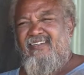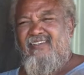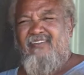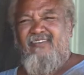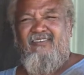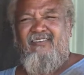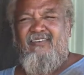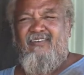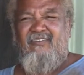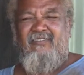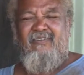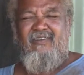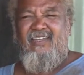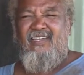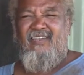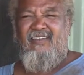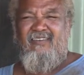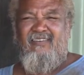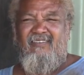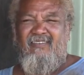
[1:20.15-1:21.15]
no
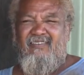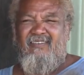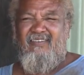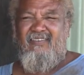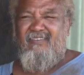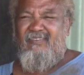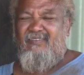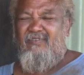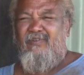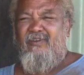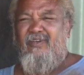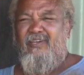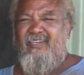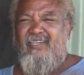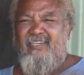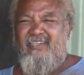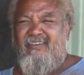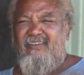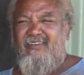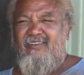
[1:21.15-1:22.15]
real
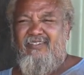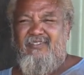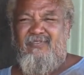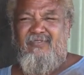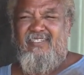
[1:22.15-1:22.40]
working clothes.